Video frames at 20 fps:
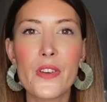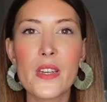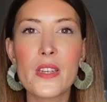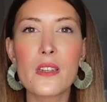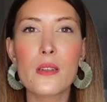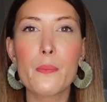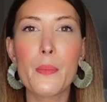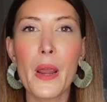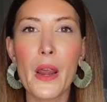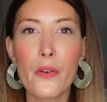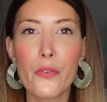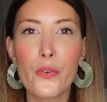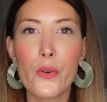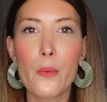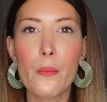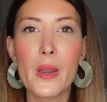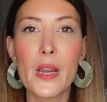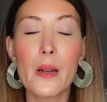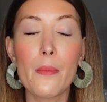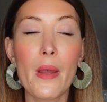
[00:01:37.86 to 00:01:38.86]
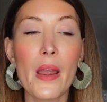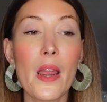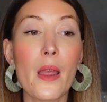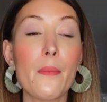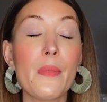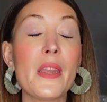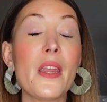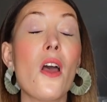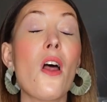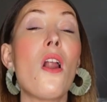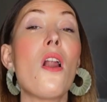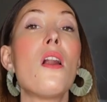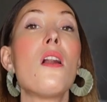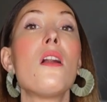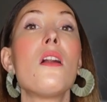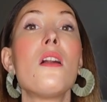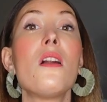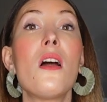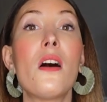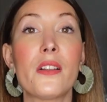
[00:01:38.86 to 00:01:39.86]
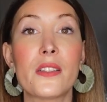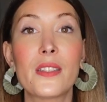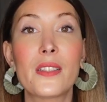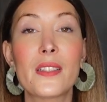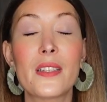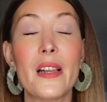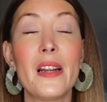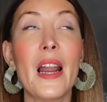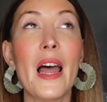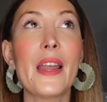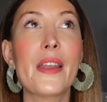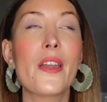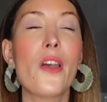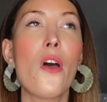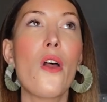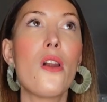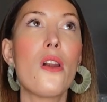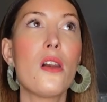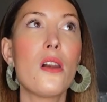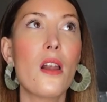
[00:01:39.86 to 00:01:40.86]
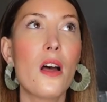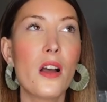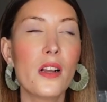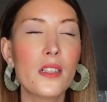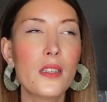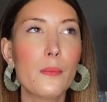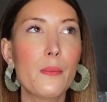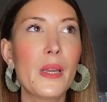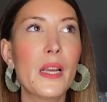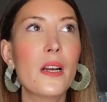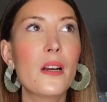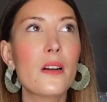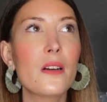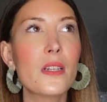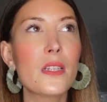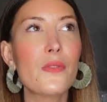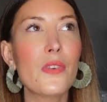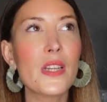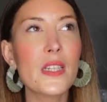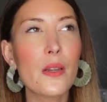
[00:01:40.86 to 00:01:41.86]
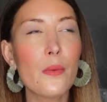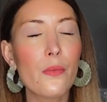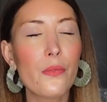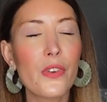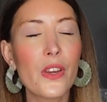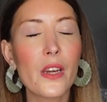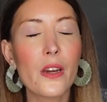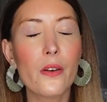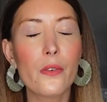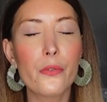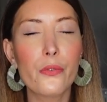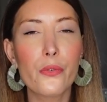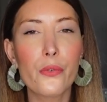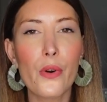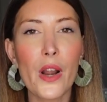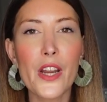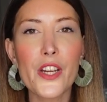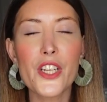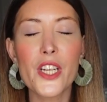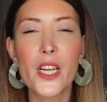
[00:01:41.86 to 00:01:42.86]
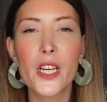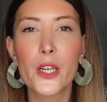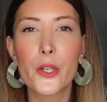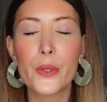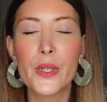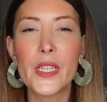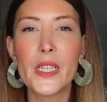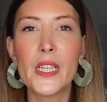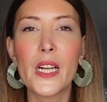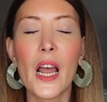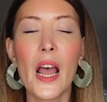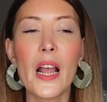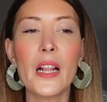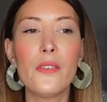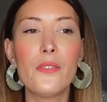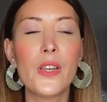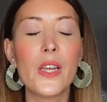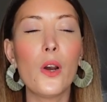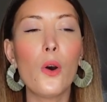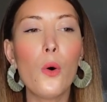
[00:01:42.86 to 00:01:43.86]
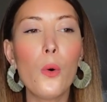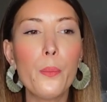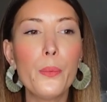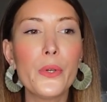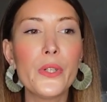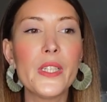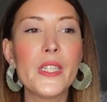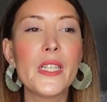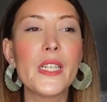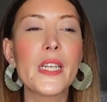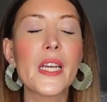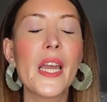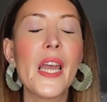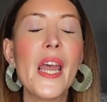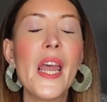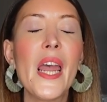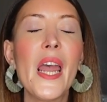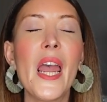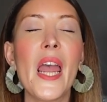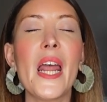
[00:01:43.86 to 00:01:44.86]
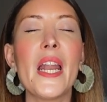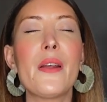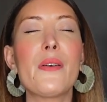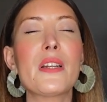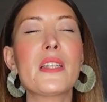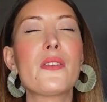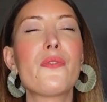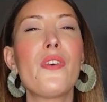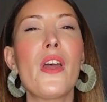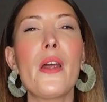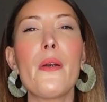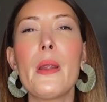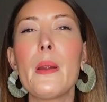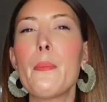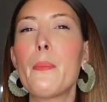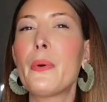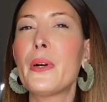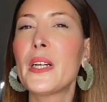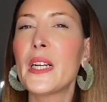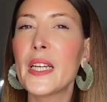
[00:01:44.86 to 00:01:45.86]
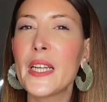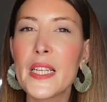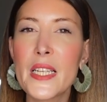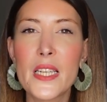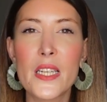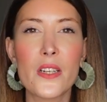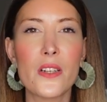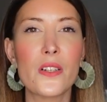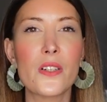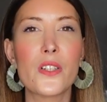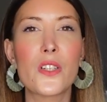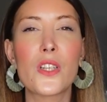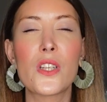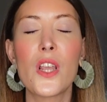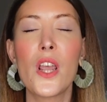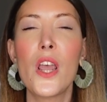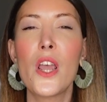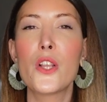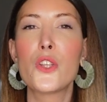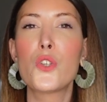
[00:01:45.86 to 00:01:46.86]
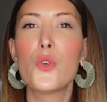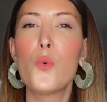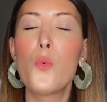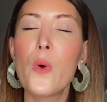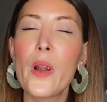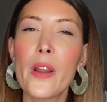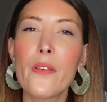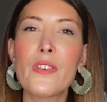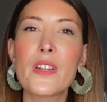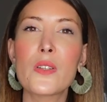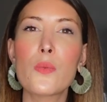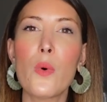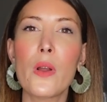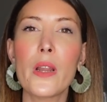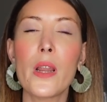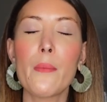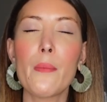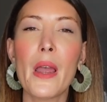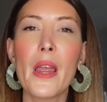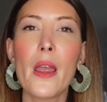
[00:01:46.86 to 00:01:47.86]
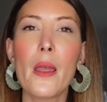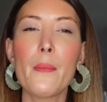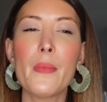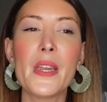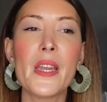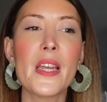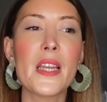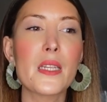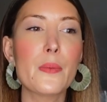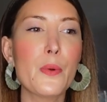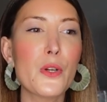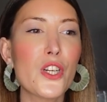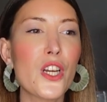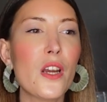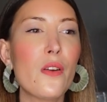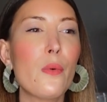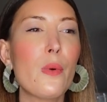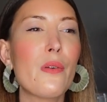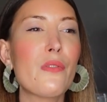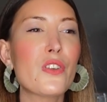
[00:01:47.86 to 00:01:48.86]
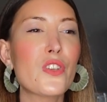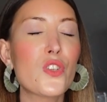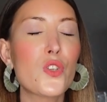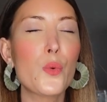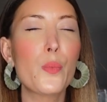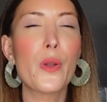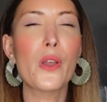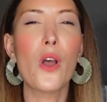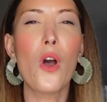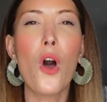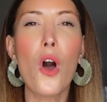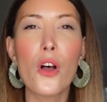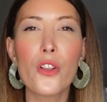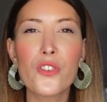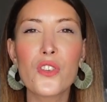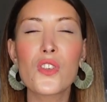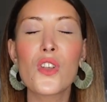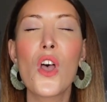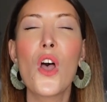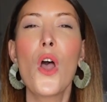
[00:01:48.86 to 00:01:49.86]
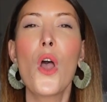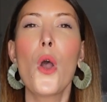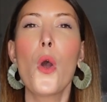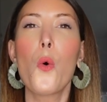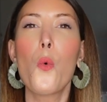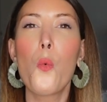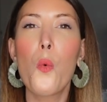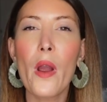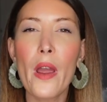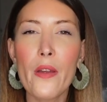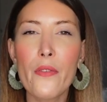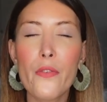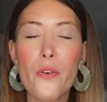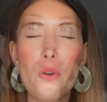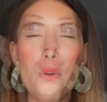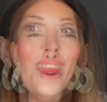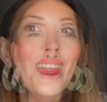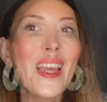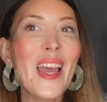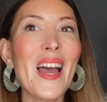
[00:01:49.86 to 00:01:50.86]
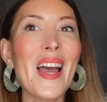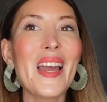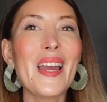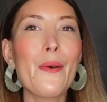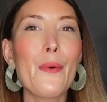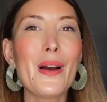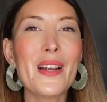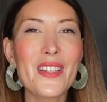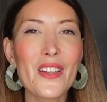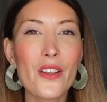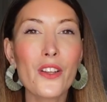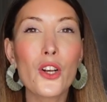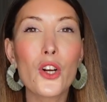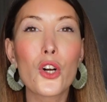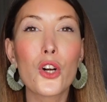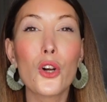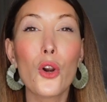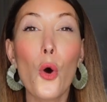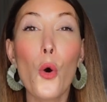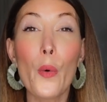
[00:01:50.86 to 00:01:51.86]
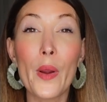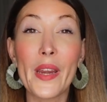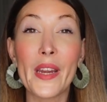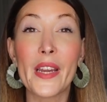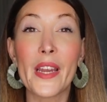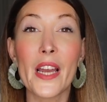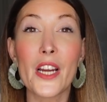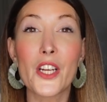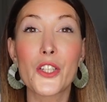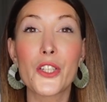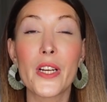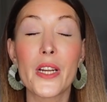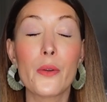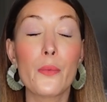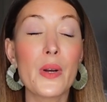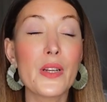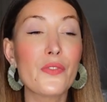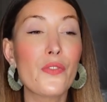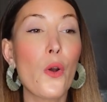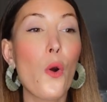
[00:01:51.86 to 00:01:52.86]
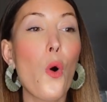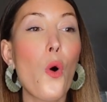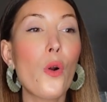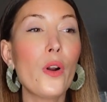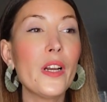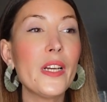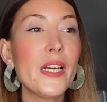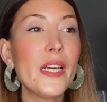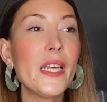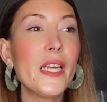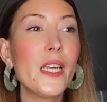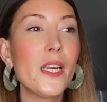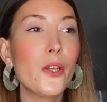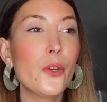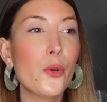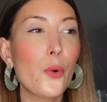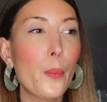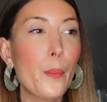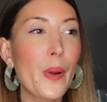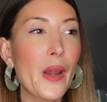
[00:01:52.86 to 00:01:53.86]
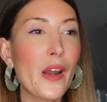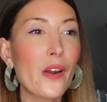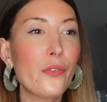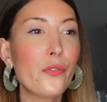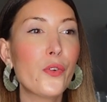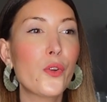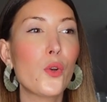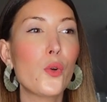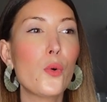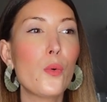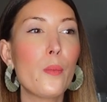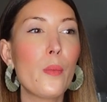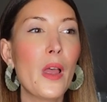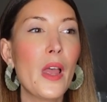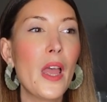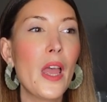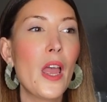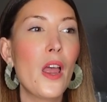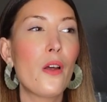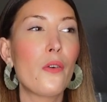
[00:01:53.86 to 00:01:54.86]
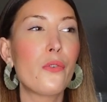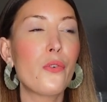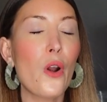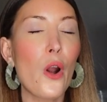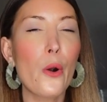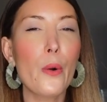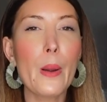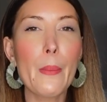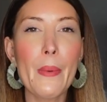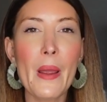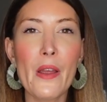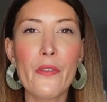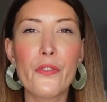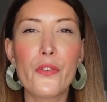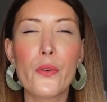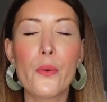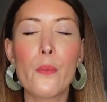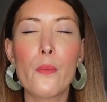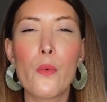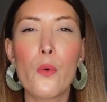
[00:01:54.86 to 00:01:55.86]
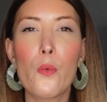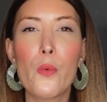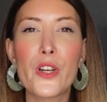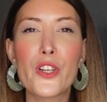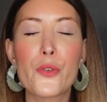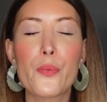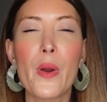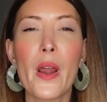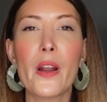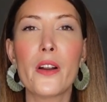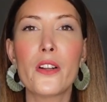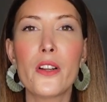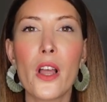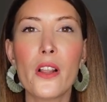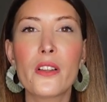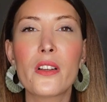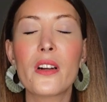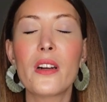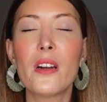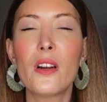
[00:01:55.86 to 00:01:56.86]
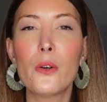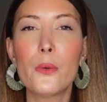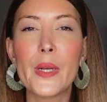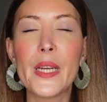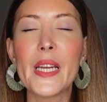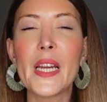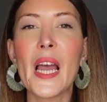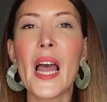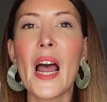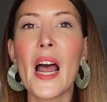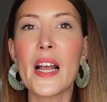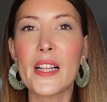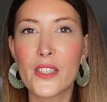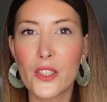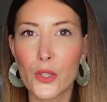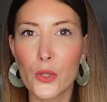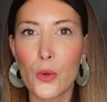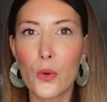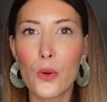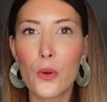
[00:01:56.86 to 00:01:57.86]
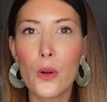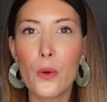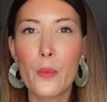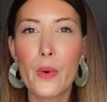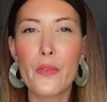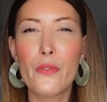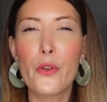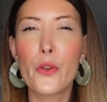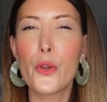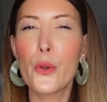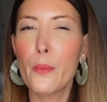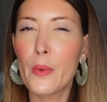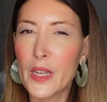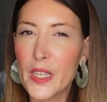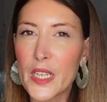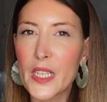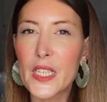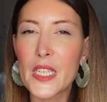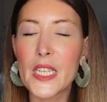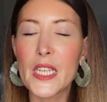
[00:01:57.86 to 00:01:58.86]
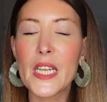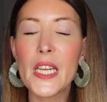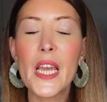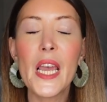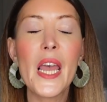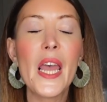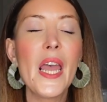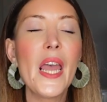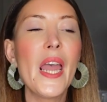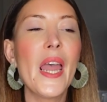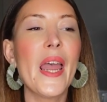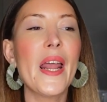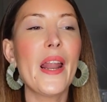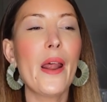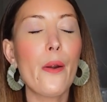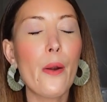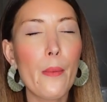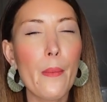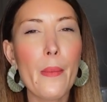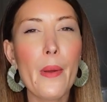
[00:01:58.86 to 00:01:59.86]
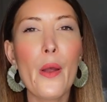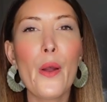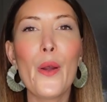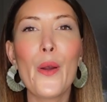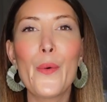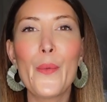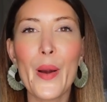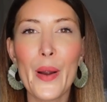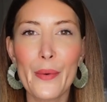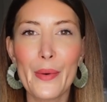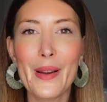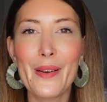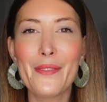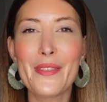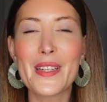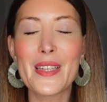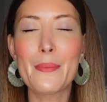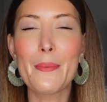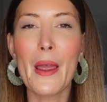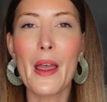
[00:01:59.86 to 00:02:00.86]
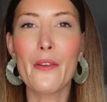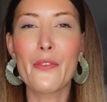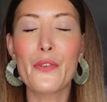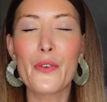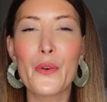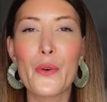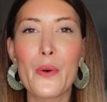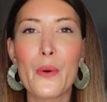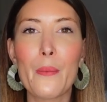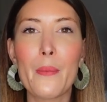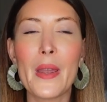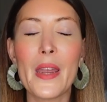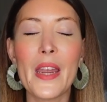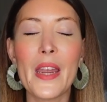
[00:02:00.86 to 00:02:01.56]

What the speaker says: this perfume in Miami a lot, like a lot, because there's something fresh and green at the opening, and it was very pleasant to wear this one in Miami, especially with a super hot weather. Yeah, it wasn't glowing actually. It was the only, you know, perfume, flowery perfume, which were not glowing at all with the humidity. And I remember wearing this perfume